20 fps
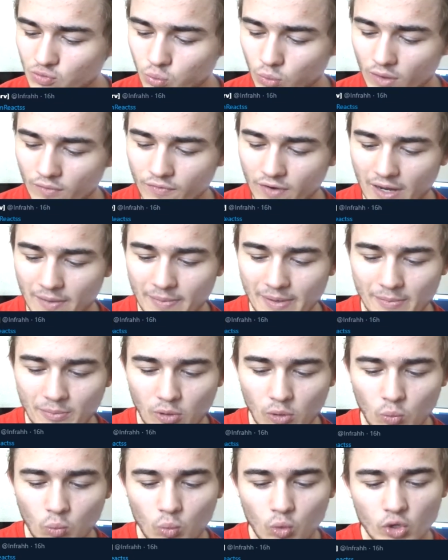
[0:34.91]
what five
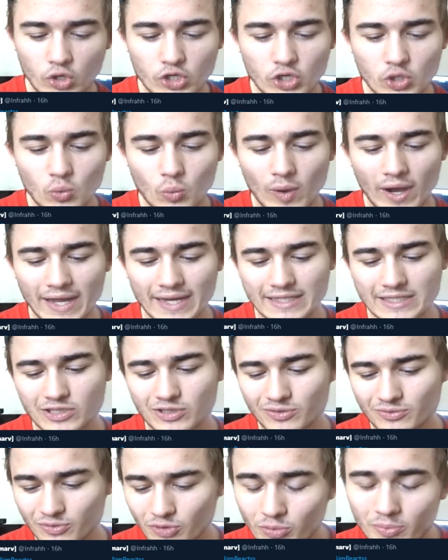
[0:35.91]
people would you want
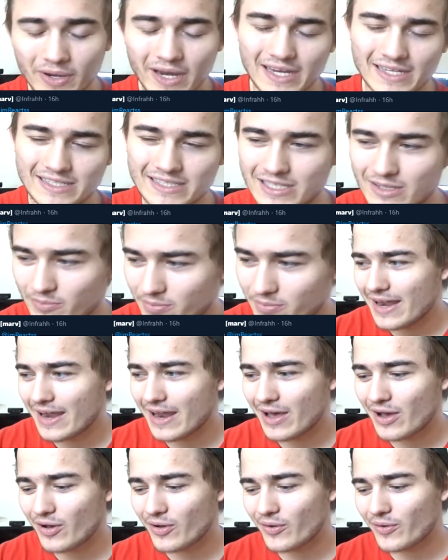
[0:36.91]
your roommates to
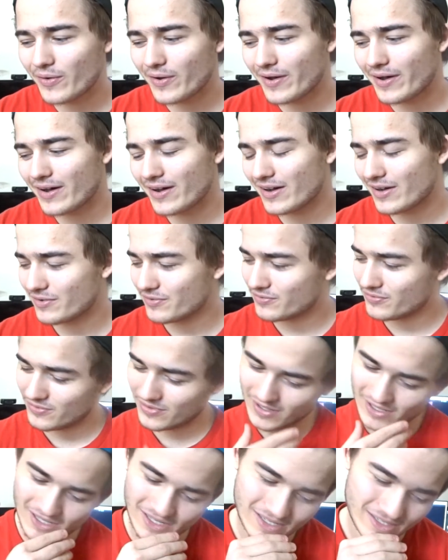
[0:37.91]
Now, oh,
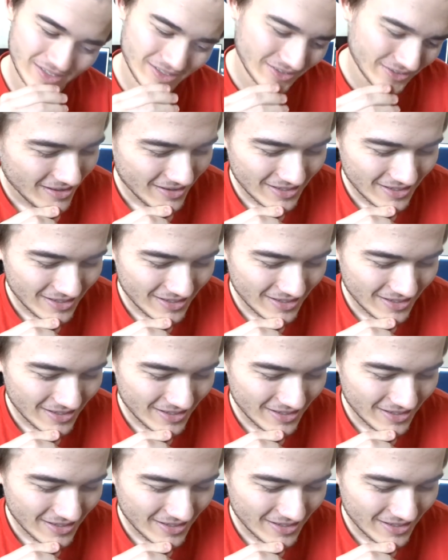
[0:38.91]
fuck, dude.